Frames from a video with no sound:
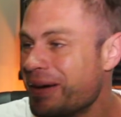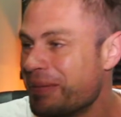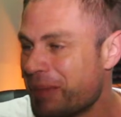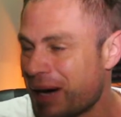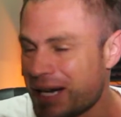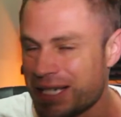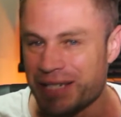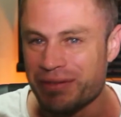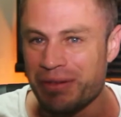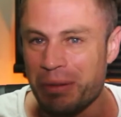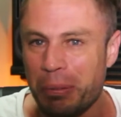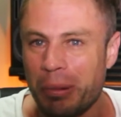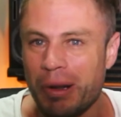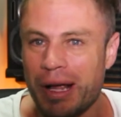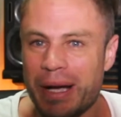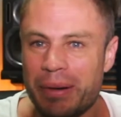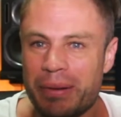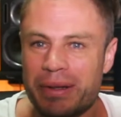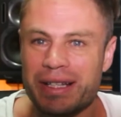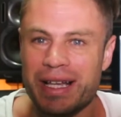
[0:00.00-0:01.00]
much of a
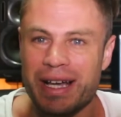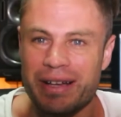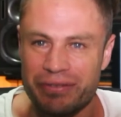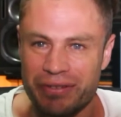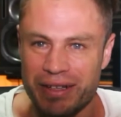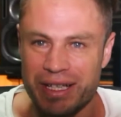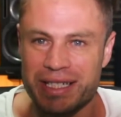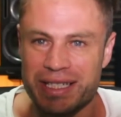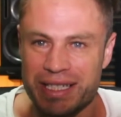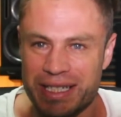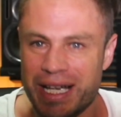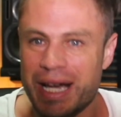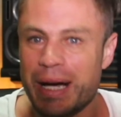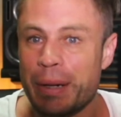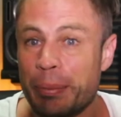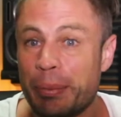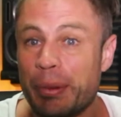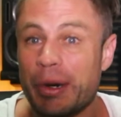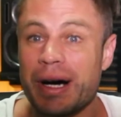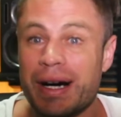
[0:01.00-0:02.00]
play with that feature
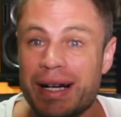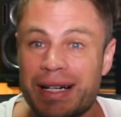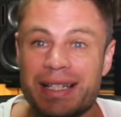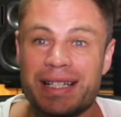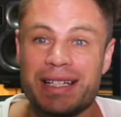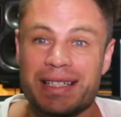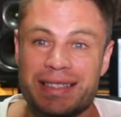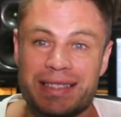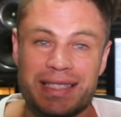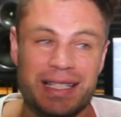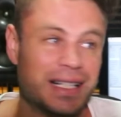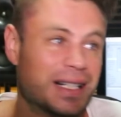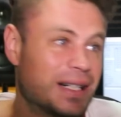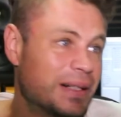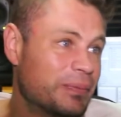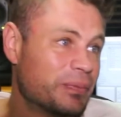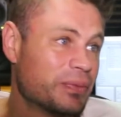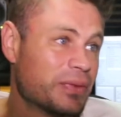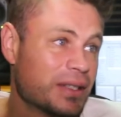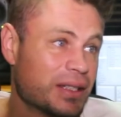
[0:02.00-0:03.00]
yet, but it's
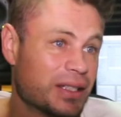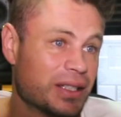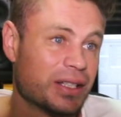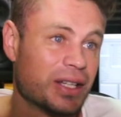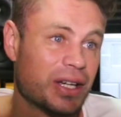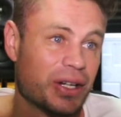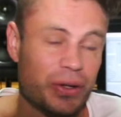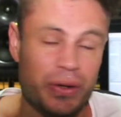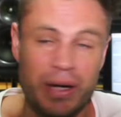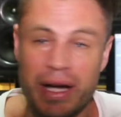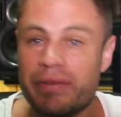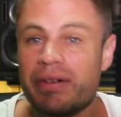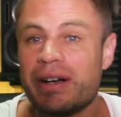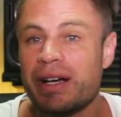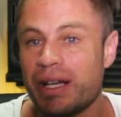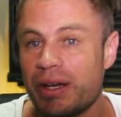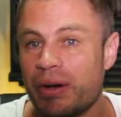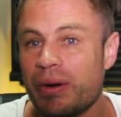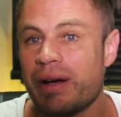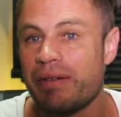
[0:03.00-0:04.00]

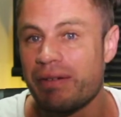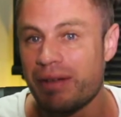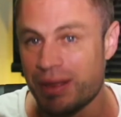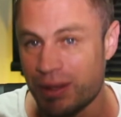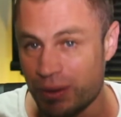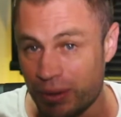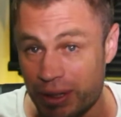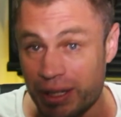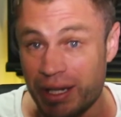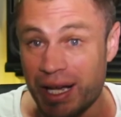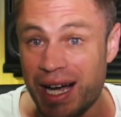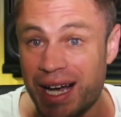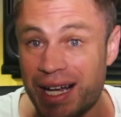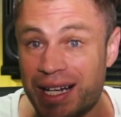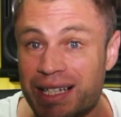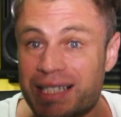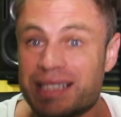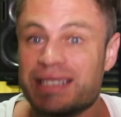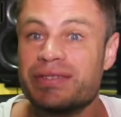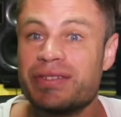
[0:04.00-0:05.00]
whoever thought of
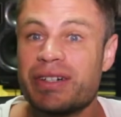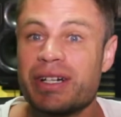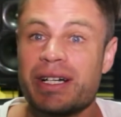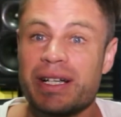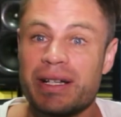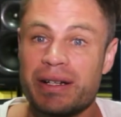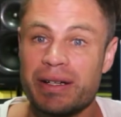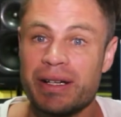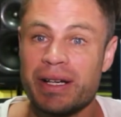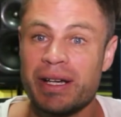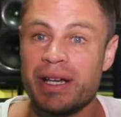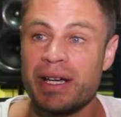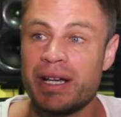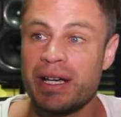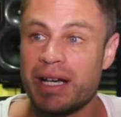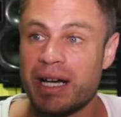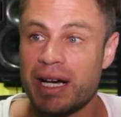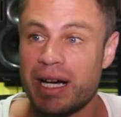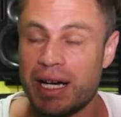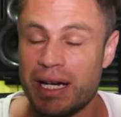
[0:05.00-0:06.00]
that is very
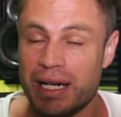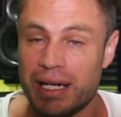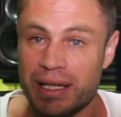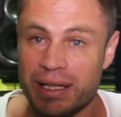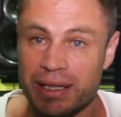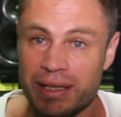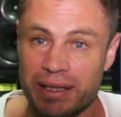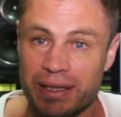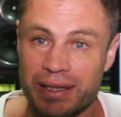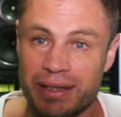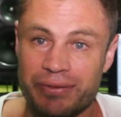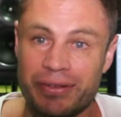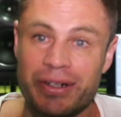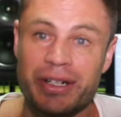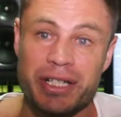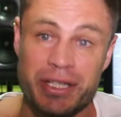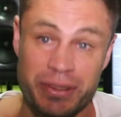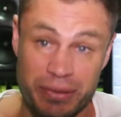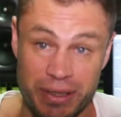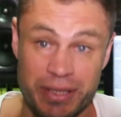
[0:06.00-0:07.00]

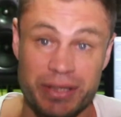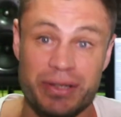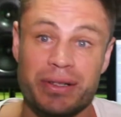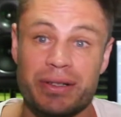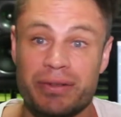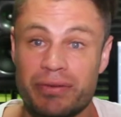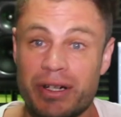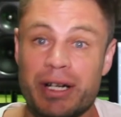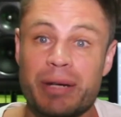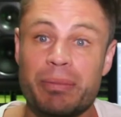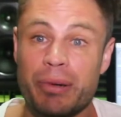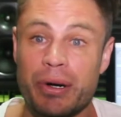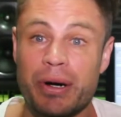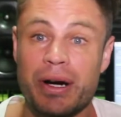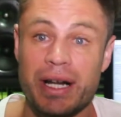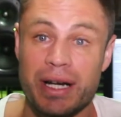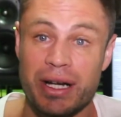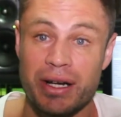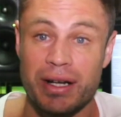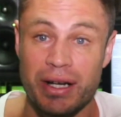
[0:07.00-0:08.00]
very switched on, very
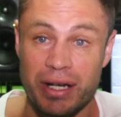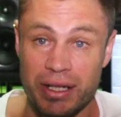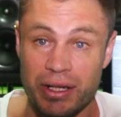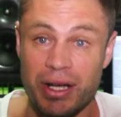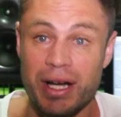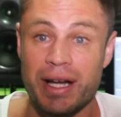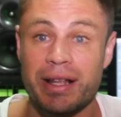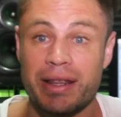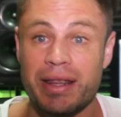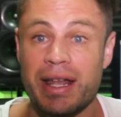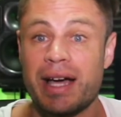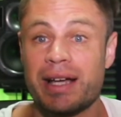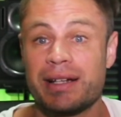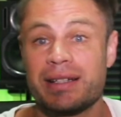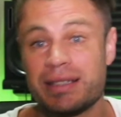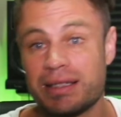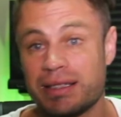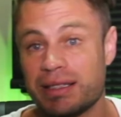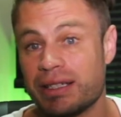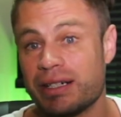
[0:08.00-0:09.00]
bright. I like
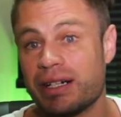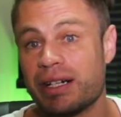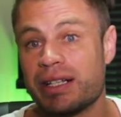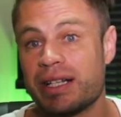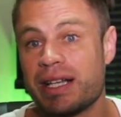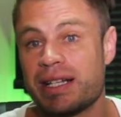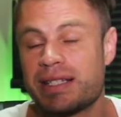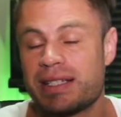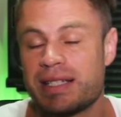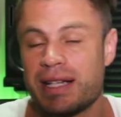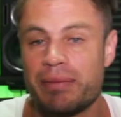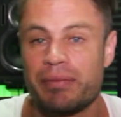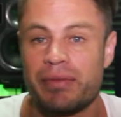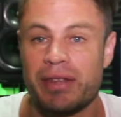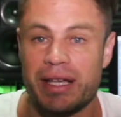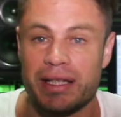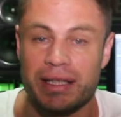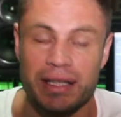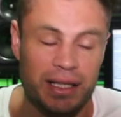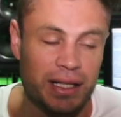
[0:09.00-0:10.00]
that. That's
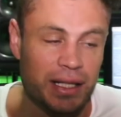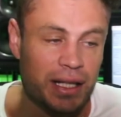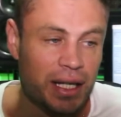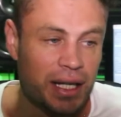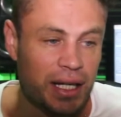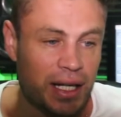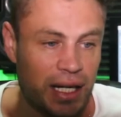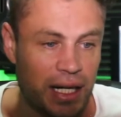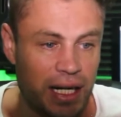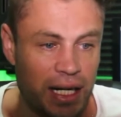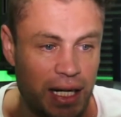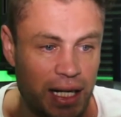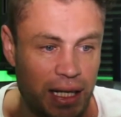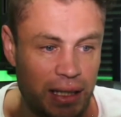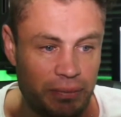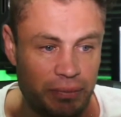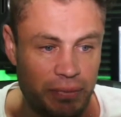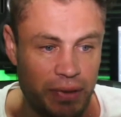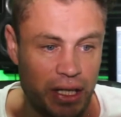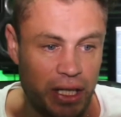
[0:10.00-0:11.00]
something that
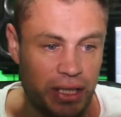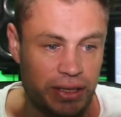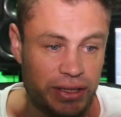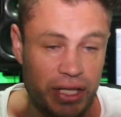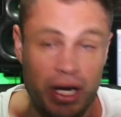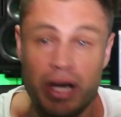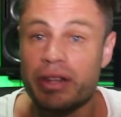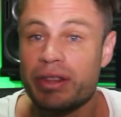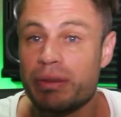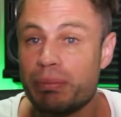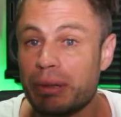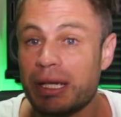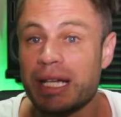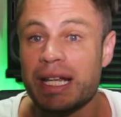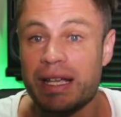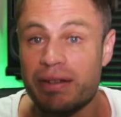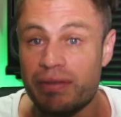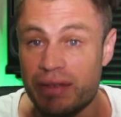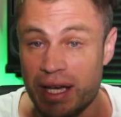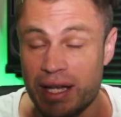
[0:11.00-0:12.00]
I don't
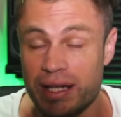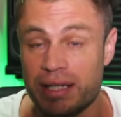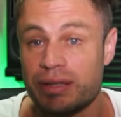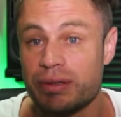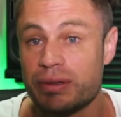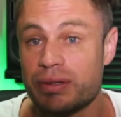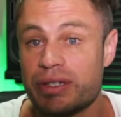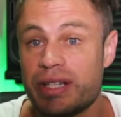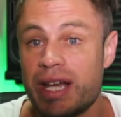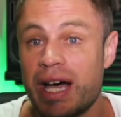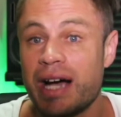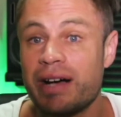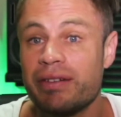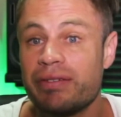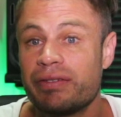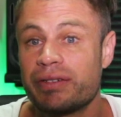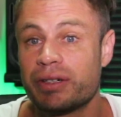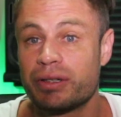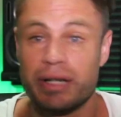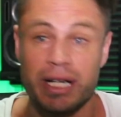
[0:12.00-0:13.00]
believe the other DAWs
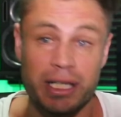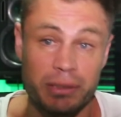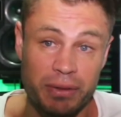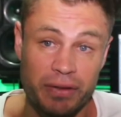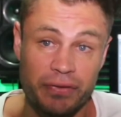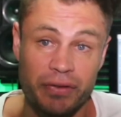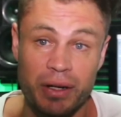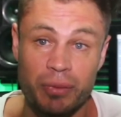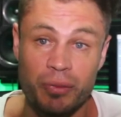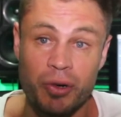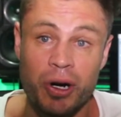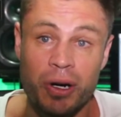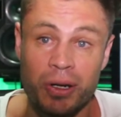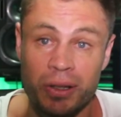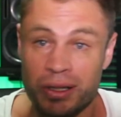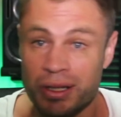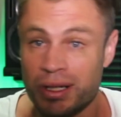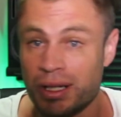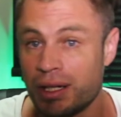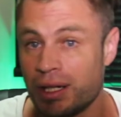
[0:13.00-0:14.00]
have. Correct me if I'm
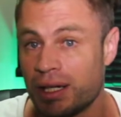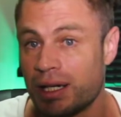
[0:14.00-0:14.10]
wrong.